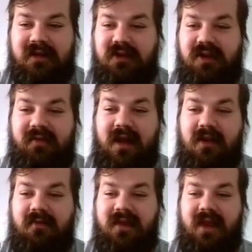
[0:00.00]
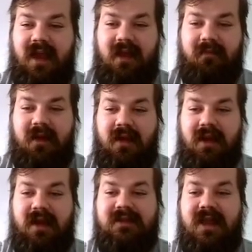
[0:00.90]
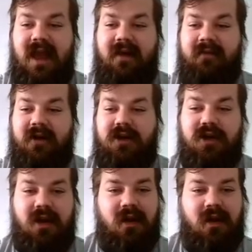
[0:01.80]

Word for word: So the value of the game is the average